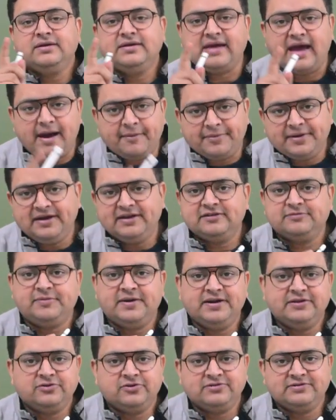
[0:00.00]
capital
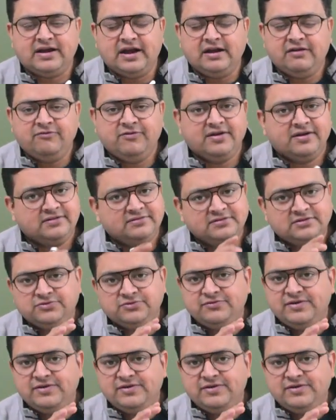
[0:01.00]
expenditure on scientific research.